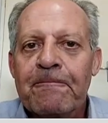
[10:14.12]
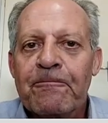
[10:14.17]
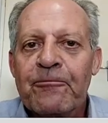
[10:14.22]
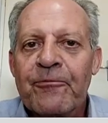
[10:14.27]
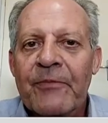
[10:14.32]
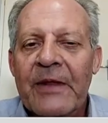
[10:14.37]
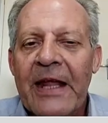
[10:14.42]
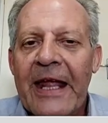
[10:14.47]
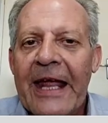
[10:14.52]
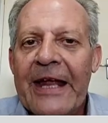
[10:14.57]

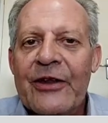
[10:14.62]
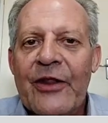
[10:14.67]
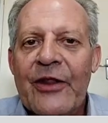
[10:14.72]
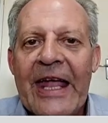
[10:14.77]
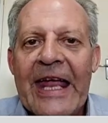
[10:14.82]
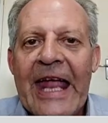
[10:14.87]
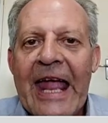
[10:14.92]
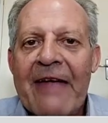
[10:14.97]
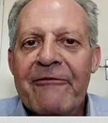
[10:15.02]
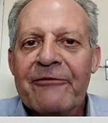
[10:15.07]
And
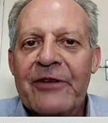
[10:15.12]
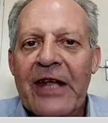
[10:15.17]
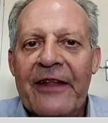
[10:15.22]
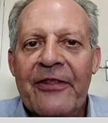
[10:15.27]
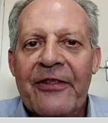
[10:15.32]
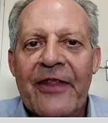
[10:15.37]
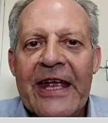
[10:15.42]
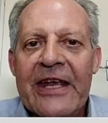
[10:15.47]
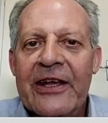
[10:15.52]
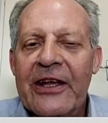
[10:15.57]

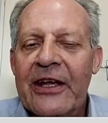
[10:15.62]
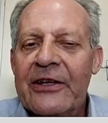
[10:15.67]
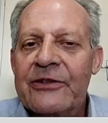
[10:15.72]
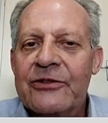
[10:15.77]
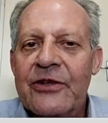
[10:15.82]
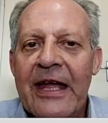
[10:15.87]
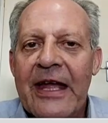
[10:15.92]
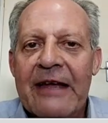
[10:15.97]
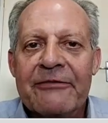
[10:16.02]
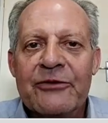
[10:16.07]
they're going to
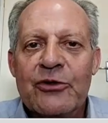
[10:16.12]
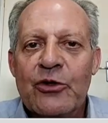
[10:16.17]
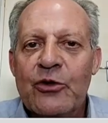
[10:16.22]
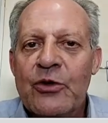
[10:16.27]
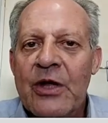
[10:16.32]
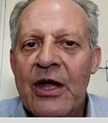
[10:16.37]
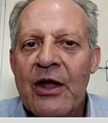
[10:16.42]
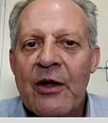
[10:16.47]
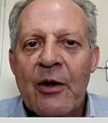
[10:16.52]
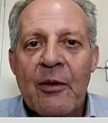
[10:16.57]
have to
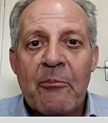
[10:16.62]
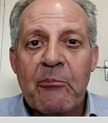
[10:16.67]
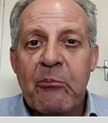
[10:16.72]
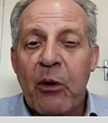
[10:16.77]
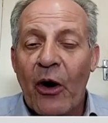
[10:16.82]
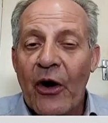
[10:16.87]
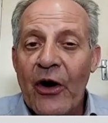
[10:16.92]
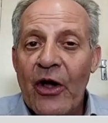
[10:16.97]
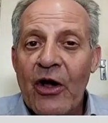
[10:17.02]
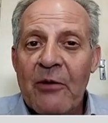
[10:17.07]

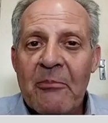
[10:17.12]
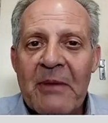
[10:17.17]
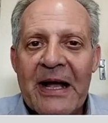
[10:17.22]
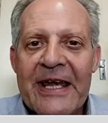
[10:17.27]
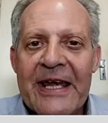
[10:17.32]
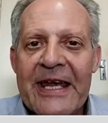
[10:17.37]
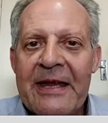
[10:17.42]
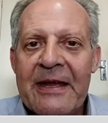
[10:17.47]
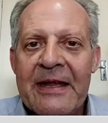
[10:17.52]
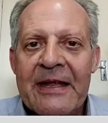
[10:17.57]
borrow
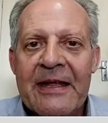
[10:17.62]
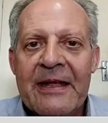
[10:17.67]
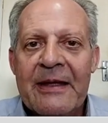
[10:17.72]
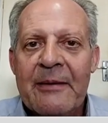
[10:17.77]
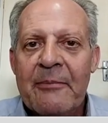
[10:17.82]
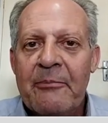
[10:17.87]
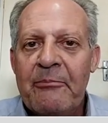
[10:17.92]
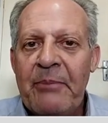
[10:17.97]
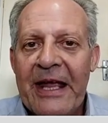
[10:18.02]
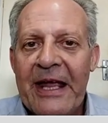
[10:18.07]
money,
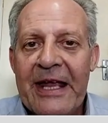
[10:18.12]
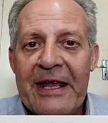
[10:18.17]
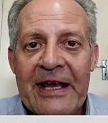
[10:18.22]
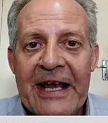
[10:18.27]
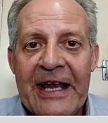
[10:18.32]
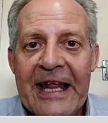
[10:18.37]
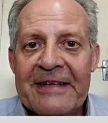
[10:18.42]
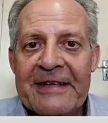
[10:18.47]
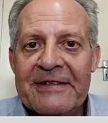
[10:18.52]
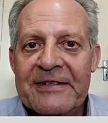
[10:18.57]
pay
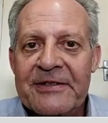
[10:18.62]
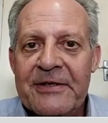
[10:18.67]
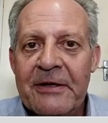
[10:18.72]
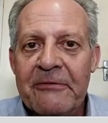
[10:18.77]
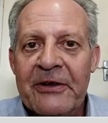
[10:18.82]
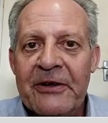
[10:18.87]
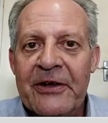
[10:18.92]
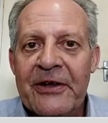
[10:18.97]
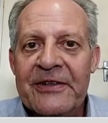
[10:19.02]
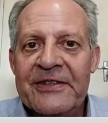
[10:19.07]
less
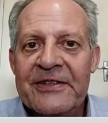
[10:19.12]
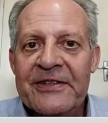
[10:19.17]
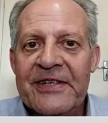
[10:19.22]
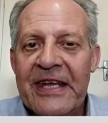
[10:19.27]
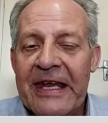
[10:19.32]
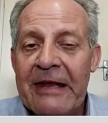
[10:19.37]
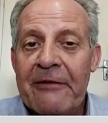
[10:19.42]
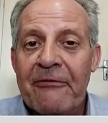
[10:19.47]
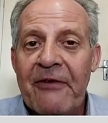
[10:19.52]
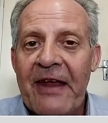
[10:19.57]
dividends,
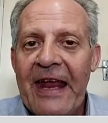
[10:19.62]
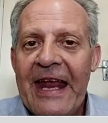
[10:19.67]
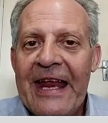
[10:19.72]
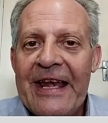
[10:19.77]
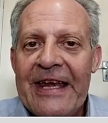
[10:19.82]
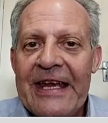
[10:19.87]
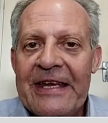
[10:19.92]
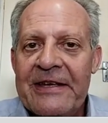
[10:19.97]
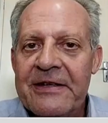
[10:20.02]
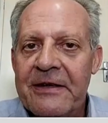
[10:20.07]
if
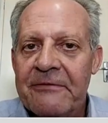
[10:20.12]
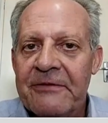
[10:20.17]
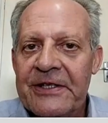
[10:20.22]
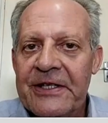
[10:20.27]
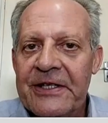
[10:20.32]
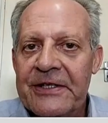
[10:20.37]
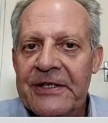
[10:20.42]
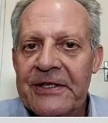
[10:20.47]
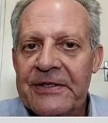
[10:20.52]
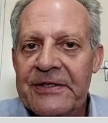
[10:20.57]
any
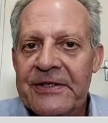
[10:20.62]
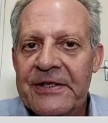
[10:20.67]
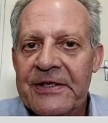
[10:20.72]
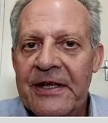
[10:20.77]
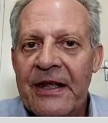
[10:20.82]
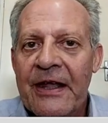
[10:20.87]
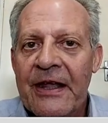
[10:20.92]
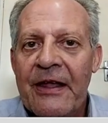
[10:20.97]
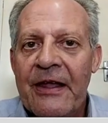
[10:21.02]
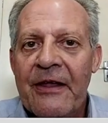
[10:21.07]
dividends.
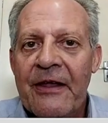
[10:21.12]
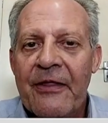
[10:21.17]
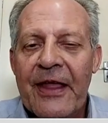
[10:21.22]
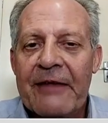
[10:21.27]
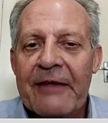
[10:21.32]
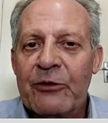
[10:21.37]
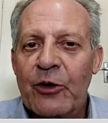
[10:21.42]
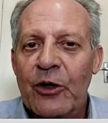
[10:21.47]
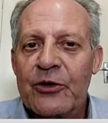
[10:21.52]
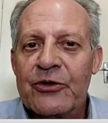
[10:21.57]

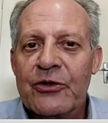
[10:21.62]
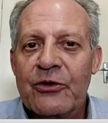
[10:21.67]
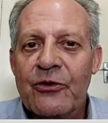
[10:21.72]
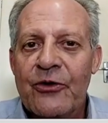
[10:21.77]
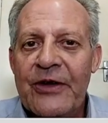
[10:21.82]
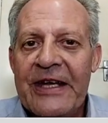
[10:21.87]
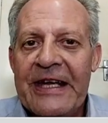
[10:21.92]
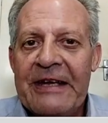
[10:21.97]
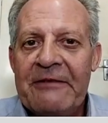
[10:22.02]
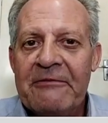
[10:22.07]
They've got to
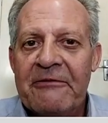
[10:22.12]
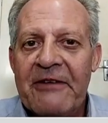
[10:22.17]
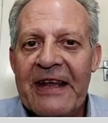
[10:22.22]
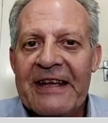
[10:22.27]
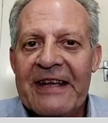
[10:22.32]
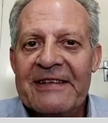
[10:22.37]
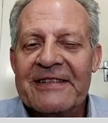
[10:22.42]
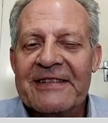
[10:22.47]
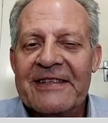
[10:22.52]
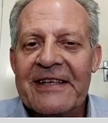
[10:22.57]

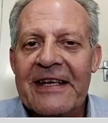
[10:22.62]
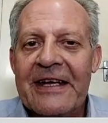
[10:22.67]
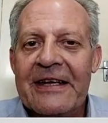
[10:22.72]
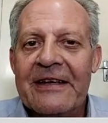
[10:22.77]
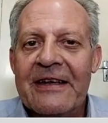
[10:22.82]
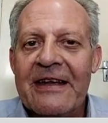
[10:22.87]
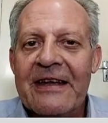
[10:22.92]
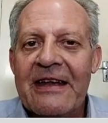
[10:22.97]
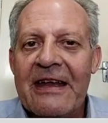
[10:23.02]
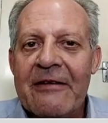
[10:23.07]
reinvest
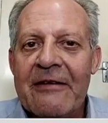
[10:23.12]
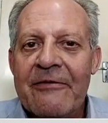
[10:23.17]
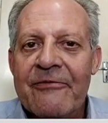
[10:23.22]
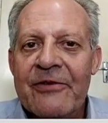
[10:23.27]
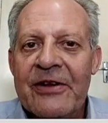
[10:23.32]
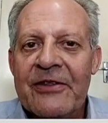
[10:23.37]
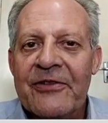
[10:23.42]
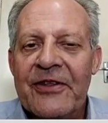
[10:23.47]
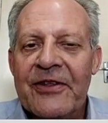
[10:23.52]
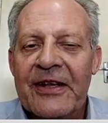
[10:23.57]
in
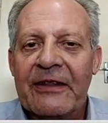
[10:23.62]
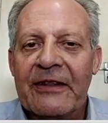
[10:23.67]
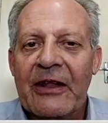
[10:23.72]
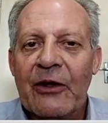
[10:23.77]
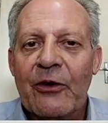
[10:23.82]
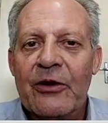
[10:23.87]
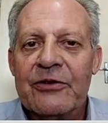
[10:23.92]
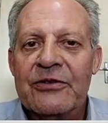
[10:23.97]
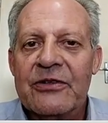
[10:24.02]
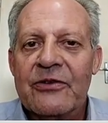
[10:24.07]
everything. They've
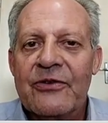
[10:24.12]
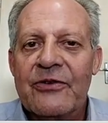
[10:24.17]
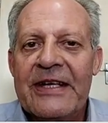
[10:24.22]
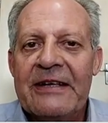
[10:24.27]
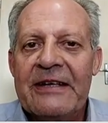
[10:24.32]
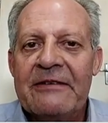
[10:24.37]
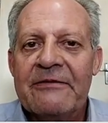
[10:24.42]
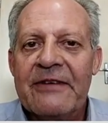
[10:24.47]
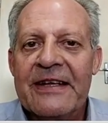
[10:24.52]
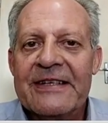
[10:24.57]
got to
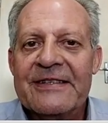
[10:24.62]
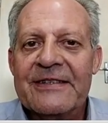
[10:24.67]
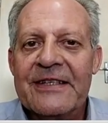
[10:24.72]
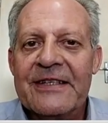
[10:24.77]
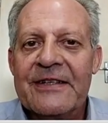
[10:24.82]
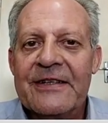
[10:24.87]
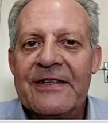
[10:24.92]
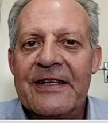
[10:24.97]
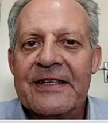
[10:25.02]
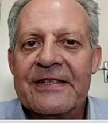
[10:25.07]
reinvest
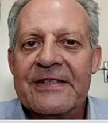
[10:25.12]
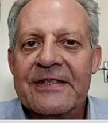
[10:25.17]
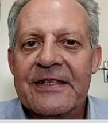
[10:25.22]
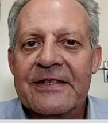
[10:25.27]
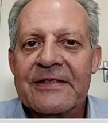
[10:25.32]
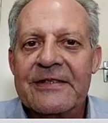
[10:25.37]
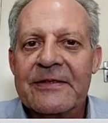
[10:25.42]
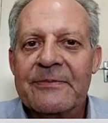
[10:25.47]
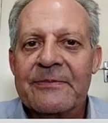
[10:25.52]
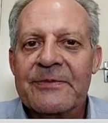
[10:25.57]
in their
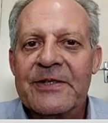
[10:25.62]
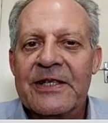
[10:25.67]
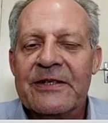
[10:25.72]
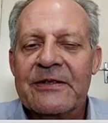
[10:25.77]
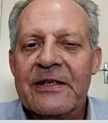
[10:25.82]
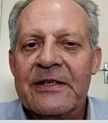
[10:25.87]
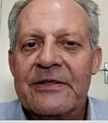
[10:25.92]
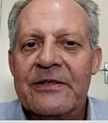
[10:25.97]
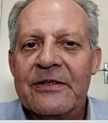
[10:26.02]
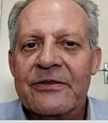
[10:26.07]
systems, in
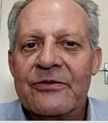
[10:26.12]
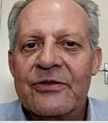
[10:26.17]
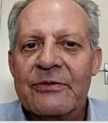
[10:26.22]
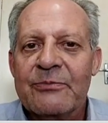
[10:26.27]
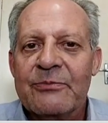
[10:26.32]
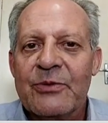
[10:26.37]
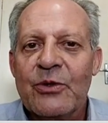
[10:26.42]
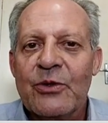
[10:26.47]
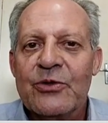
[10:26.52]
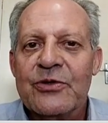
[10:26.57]
their
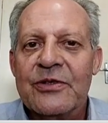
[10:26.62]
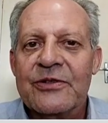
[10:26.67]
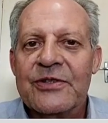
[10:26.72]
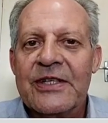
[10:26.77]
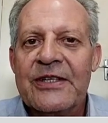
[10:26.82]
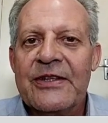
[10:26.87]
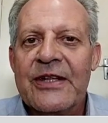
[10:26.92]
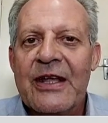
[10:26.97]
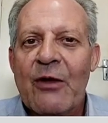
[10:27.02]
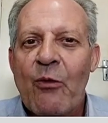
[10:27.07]
distributions,
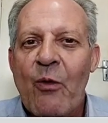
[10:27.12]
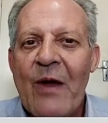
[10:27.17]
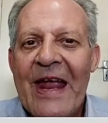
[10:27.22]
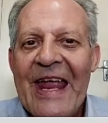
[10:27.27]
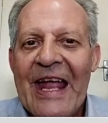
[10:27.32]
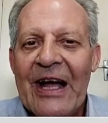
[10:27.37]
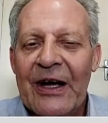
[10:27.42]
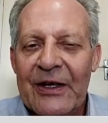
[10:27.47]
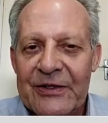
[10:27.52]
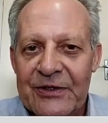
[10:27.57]
in their
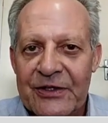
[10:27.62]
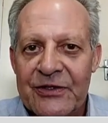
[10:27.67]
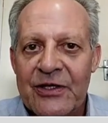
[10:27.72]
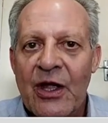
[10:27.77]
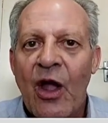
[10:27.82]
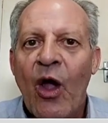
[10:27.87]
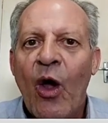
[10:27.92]
warehouses,